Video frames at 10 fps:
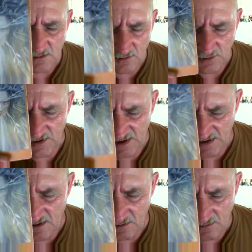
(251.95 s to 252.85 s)
or
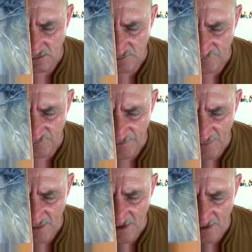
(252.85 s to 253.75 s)
ego.
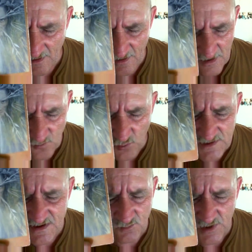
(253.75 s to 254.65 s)
Then
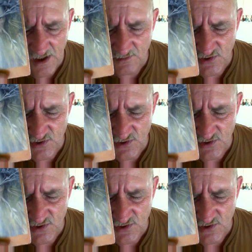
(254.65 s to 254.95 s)
wisdom becomes